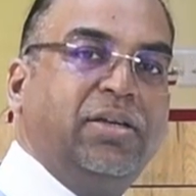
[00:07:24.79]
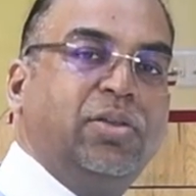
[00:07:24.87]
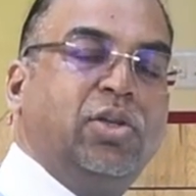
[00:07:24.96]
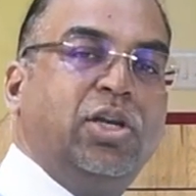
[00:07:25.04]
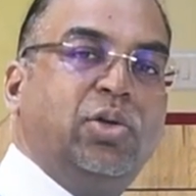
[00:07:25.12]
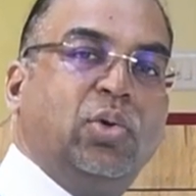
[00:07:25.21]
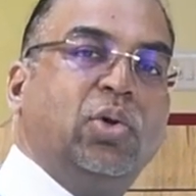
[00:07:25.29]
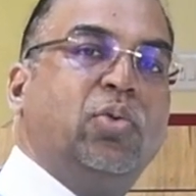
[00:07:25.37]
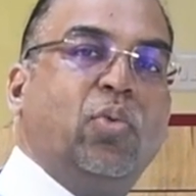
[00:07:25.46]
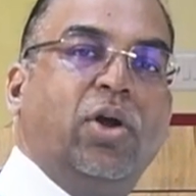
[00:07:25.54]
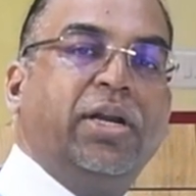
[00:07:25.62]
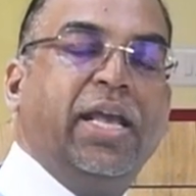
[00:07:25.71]
They
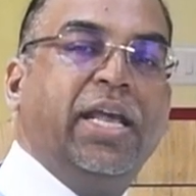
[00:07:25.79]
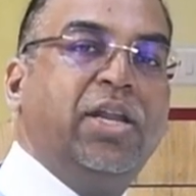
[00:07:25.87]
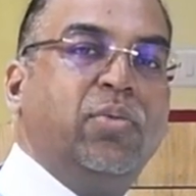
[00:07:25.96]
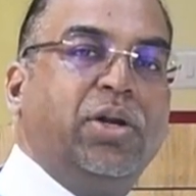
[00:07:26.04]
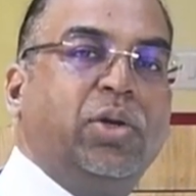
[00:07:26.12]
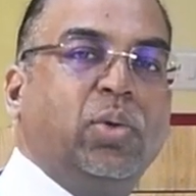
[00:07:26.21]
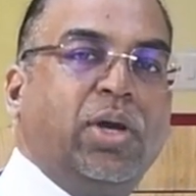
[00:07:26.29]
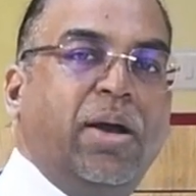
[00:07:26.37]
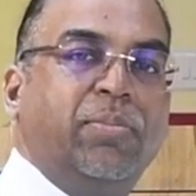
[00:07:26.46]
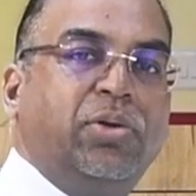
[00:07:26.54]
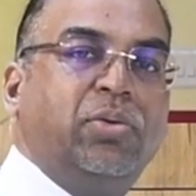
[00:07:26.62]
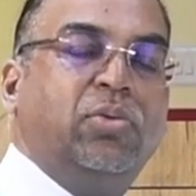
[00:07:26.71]
don't want anyone to
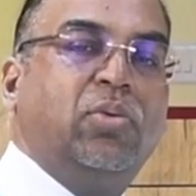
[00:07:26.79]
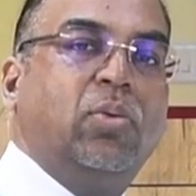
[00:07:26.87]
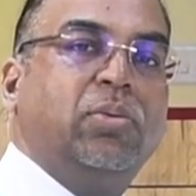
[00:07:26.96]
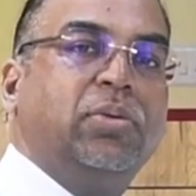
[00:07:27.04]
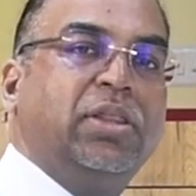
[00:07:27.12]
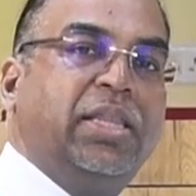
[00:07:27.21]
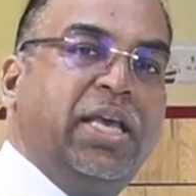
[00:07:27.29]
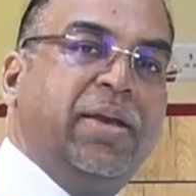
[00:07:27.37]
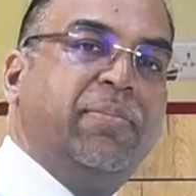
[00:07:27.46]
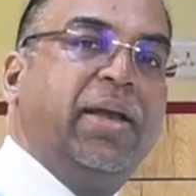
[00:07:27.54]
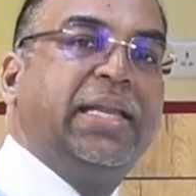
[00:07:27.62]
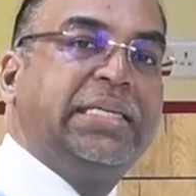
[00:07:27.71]
come to
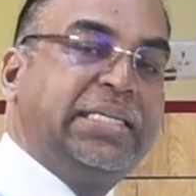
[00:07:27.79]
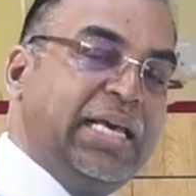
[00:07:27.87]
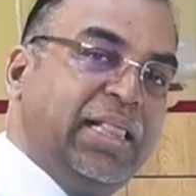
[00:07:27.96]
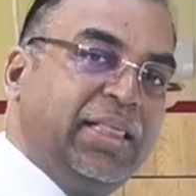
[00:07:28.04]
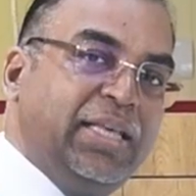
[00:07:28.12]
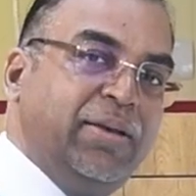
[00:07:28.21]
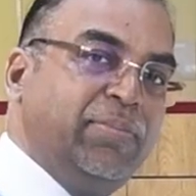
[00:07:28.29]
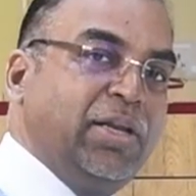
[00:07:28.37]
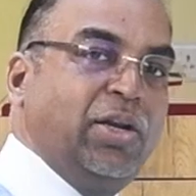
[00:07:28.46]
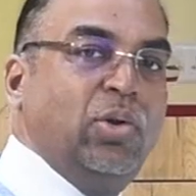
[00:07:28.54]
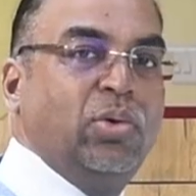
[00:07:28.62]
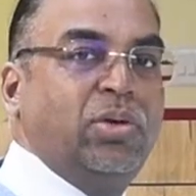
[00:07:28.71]
them and tell them
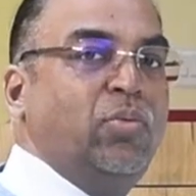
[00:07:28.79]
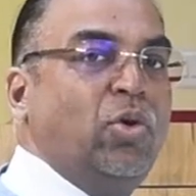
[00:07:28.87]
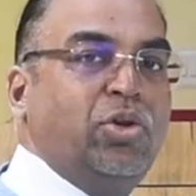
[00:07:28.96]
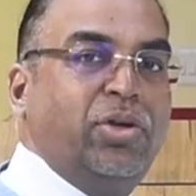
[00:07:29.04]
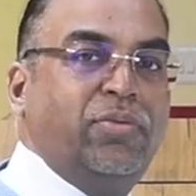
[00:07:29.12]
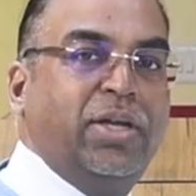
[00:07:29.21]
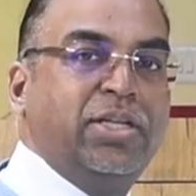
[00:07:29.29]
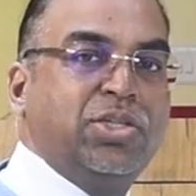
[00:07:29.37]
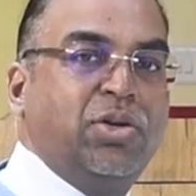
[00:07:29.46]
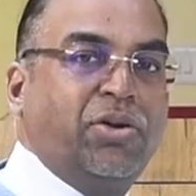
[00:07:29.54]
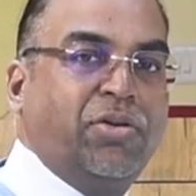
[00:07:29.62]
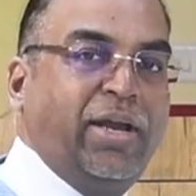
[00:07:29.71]
that look, what you have done is
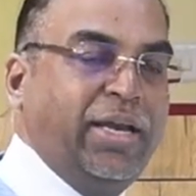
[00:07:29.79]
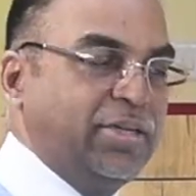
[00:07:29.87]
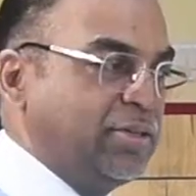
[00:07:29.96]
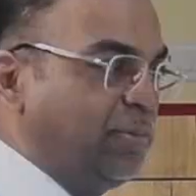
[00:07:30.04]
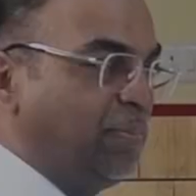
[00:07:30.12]
not right.